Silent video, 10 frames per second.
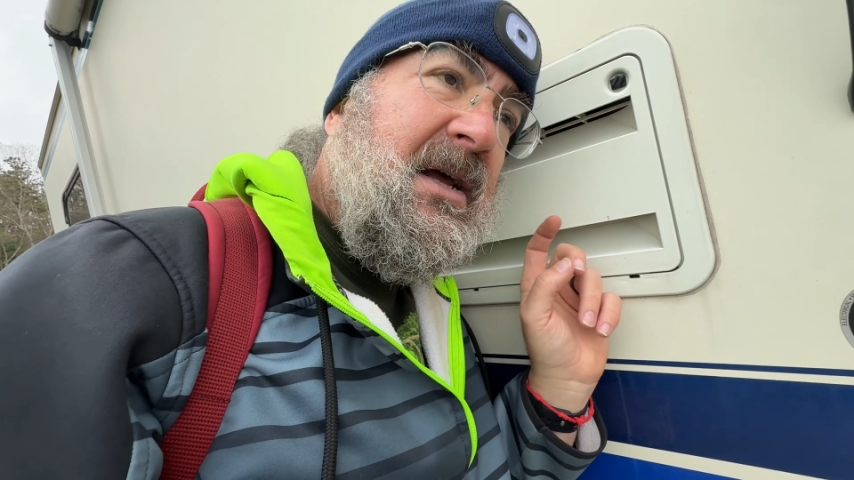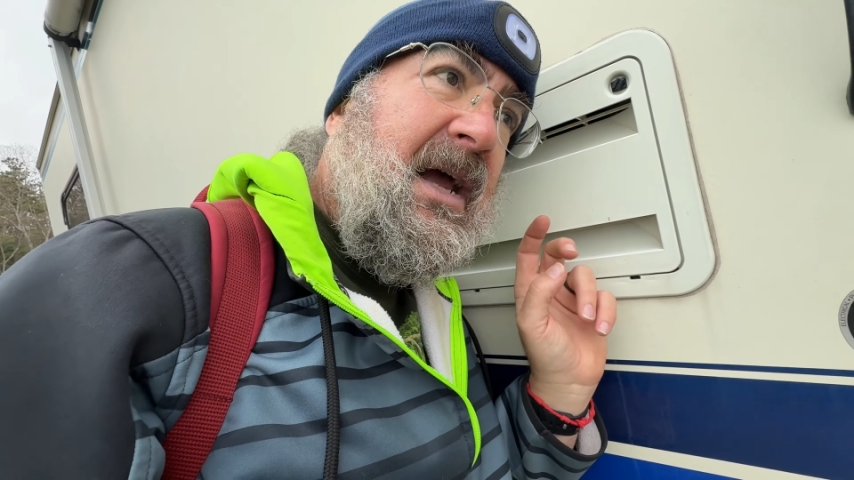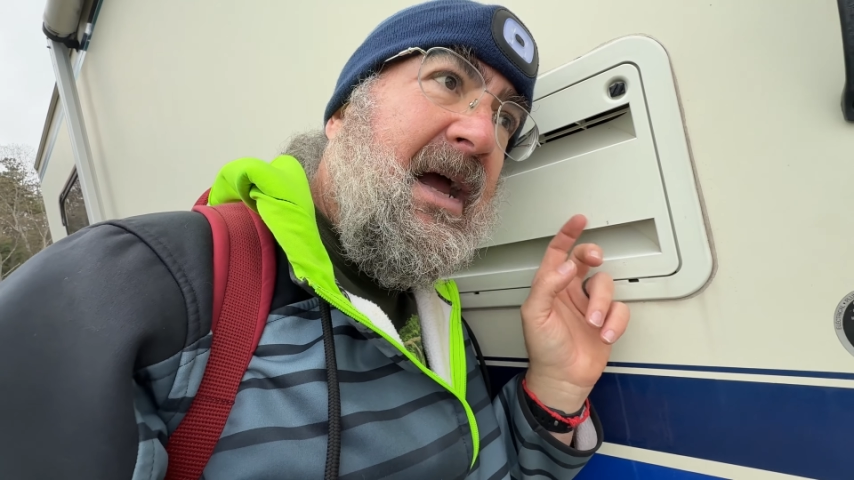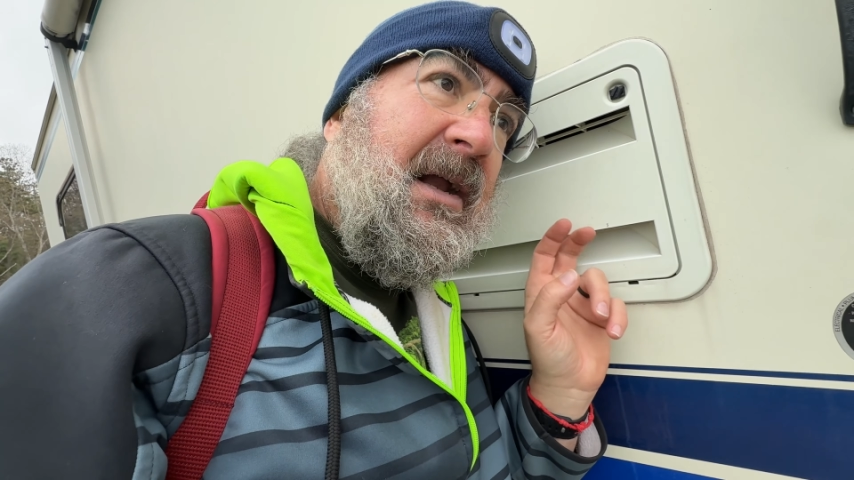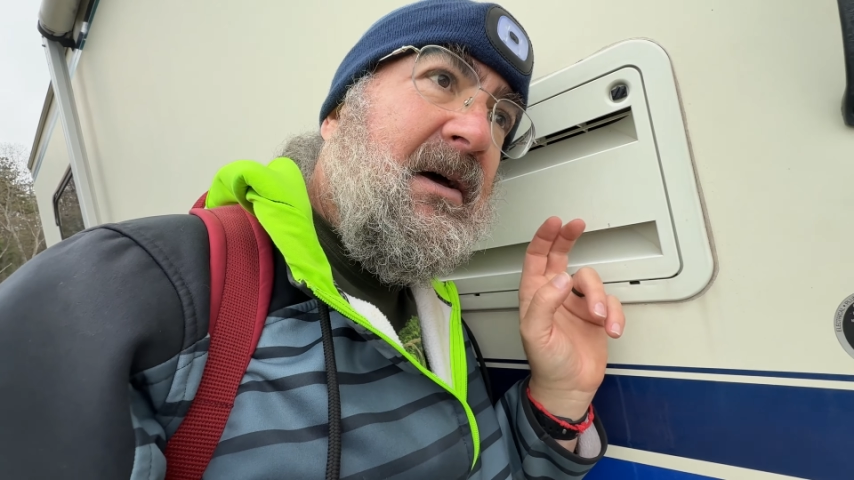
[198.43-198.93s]

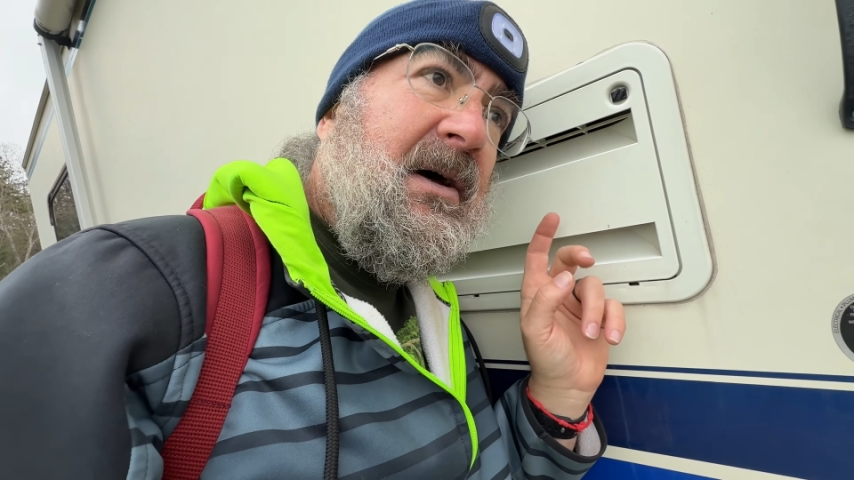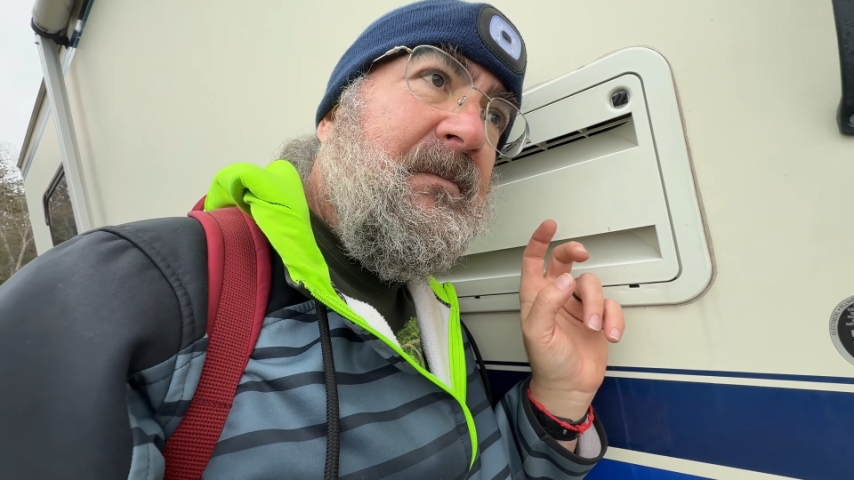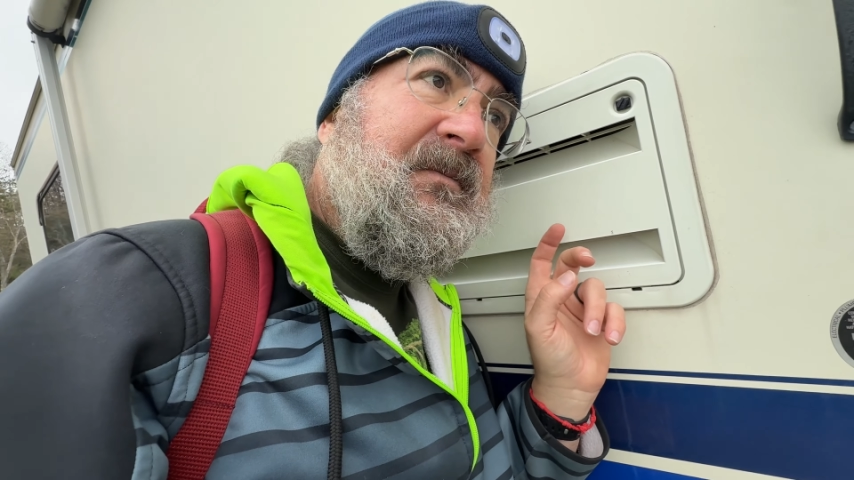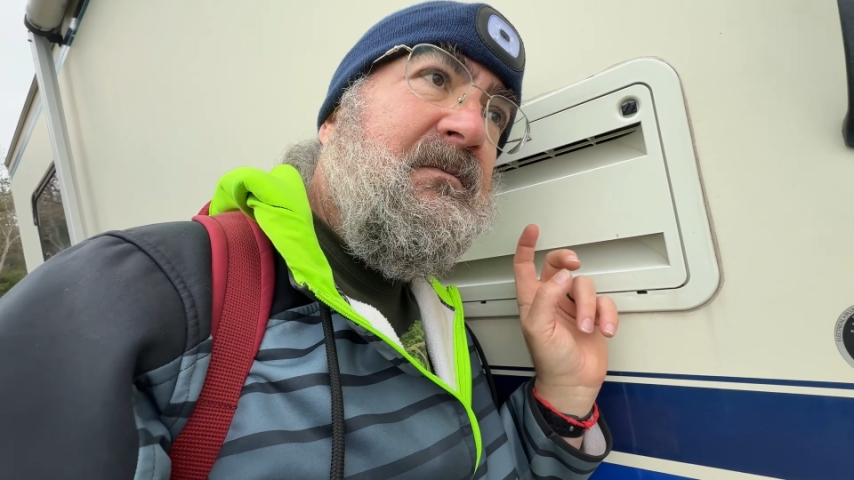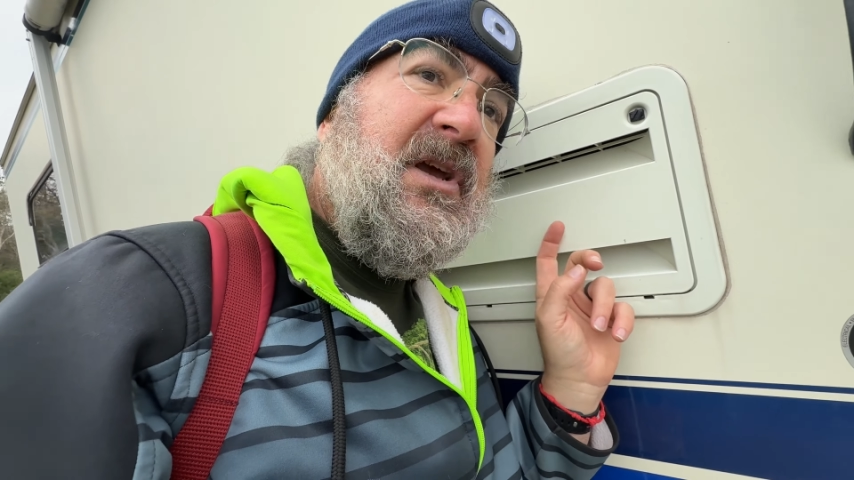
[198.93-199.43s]

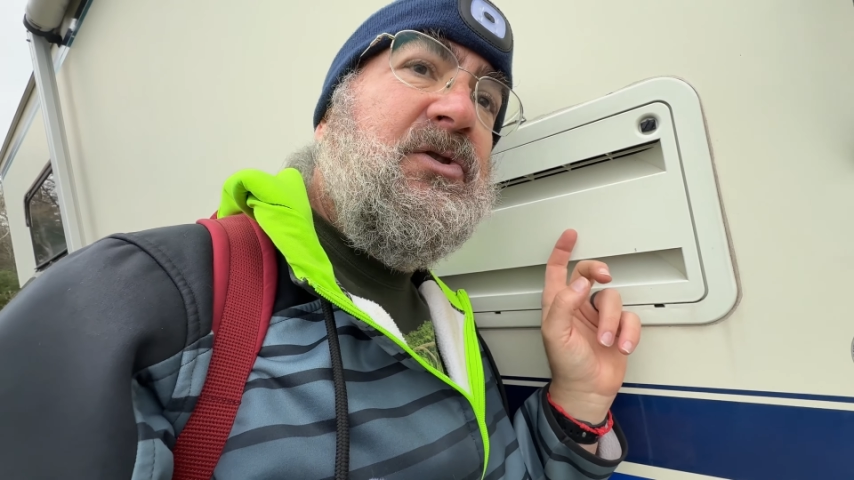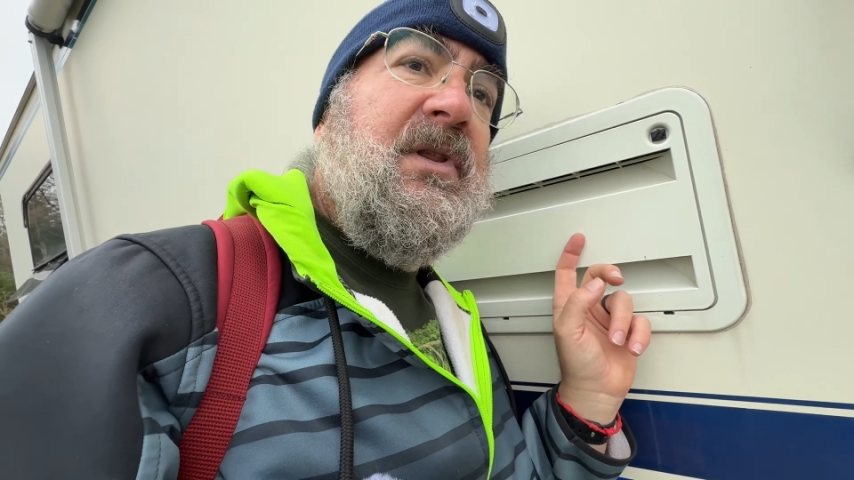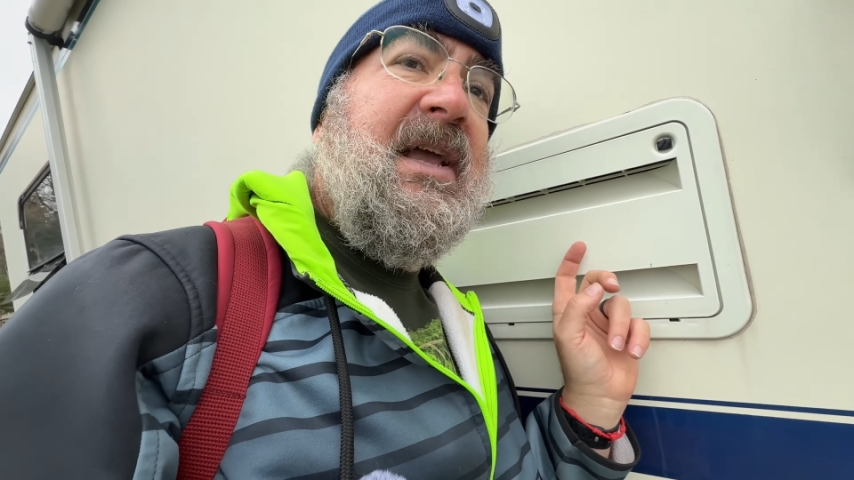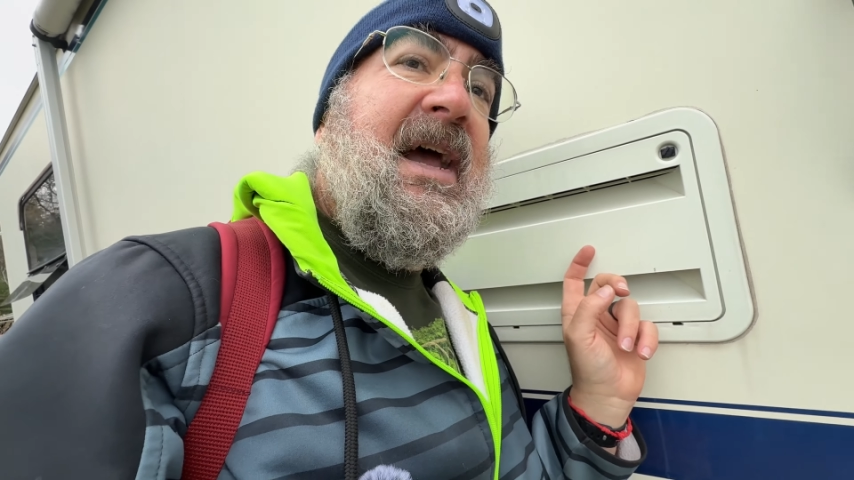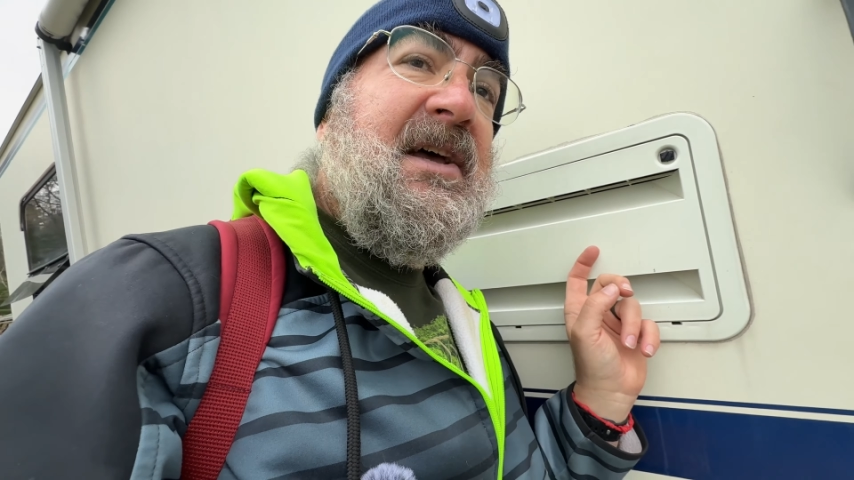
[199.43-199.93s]
And make sure
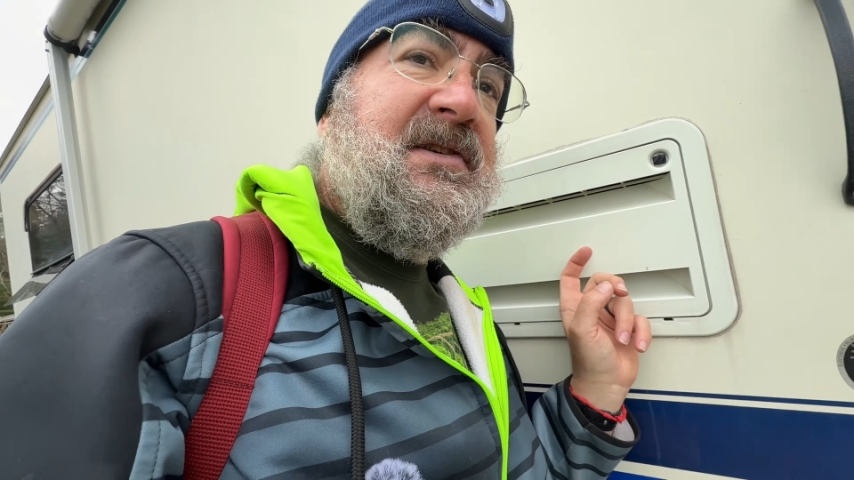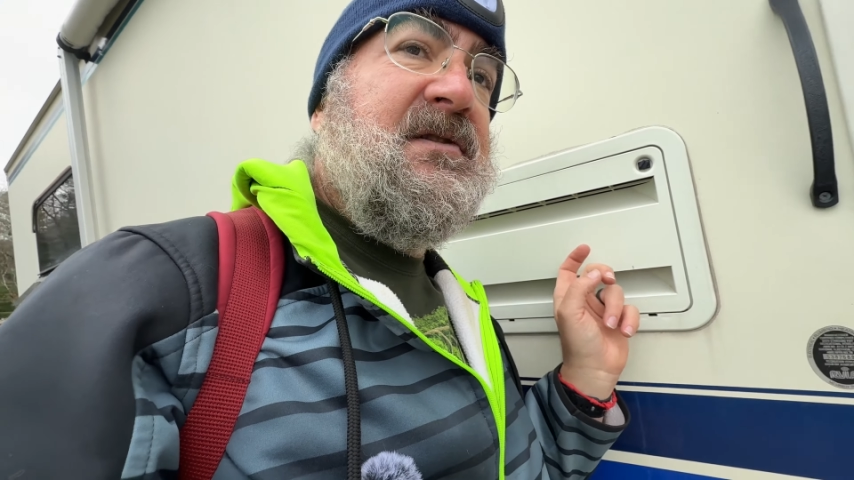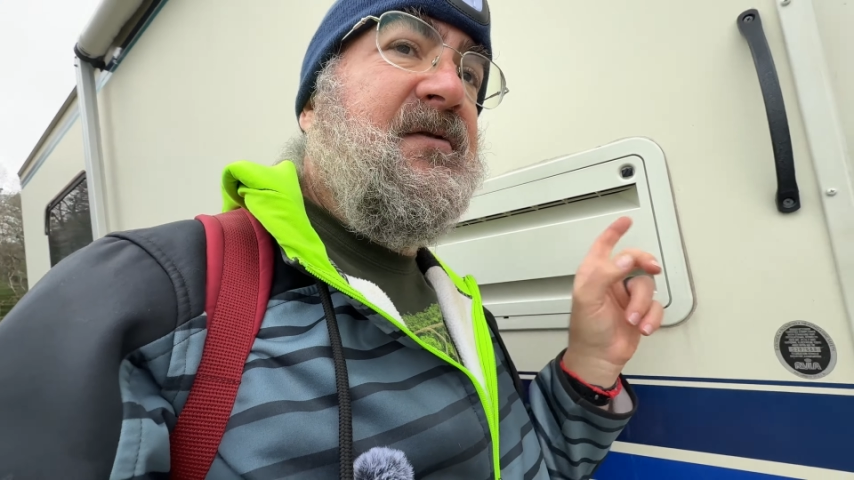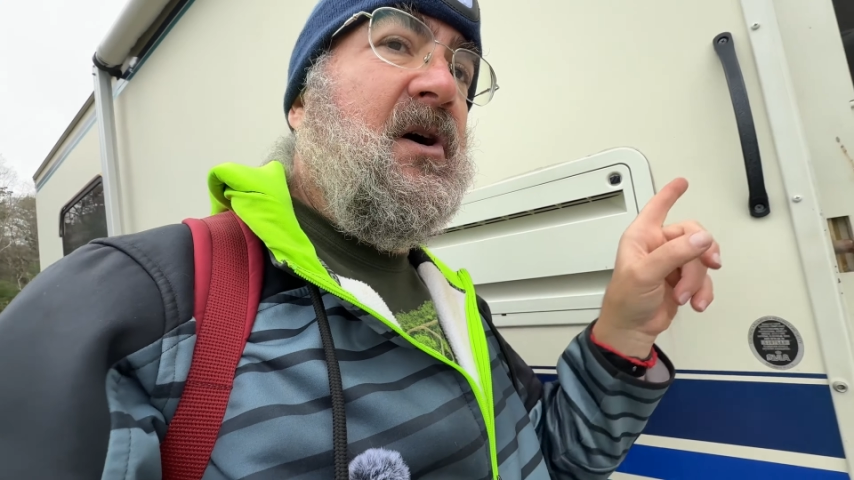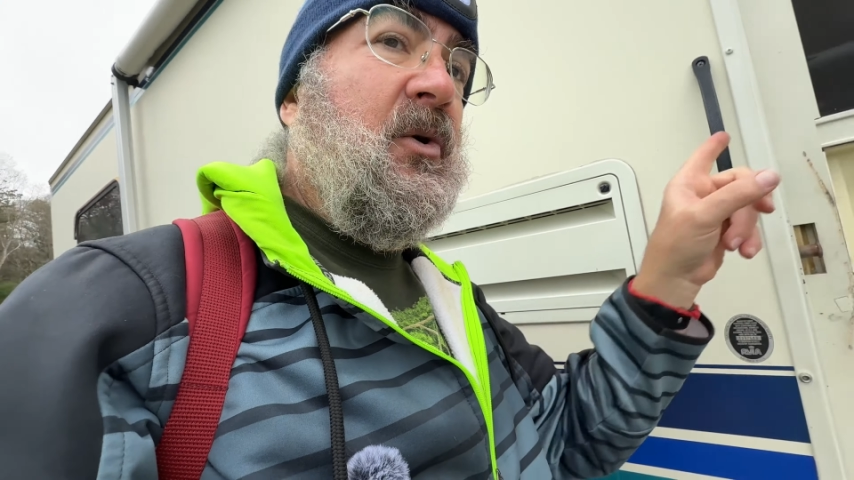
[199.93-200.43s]
the gas is
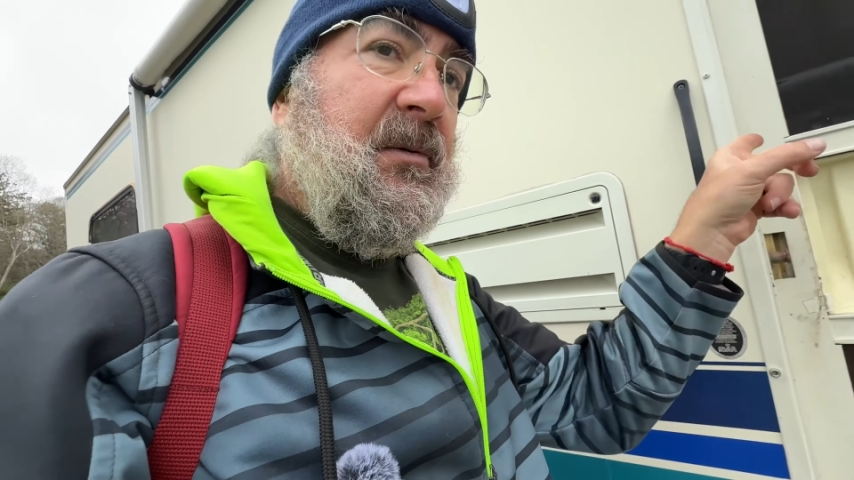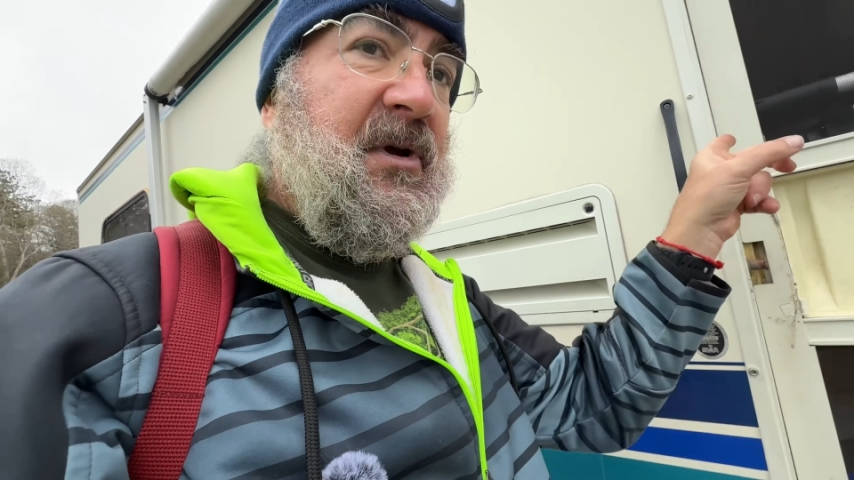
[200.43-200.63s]
flowing.